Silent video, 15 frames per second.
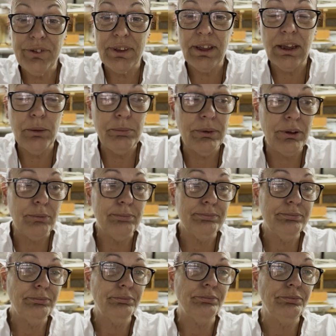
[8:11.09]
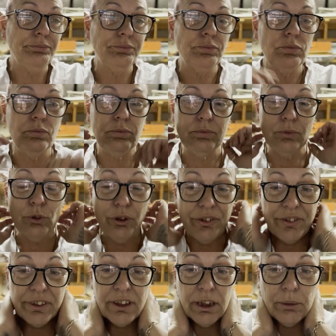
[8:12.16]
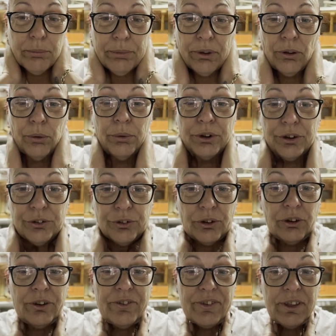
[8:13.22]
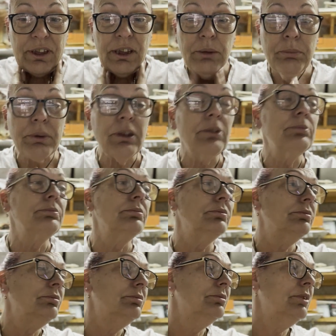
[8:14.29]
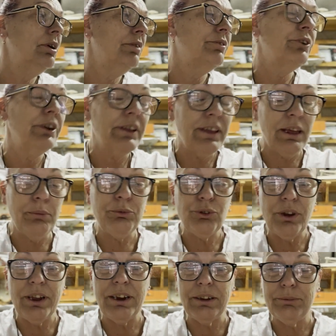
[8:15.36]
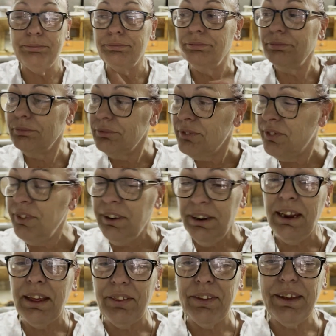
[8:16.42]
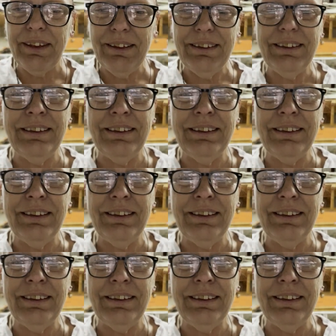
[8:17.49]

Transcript: of camping. Lots of camping. I want to do lots of camping. I've got a camp trailer sitting out there.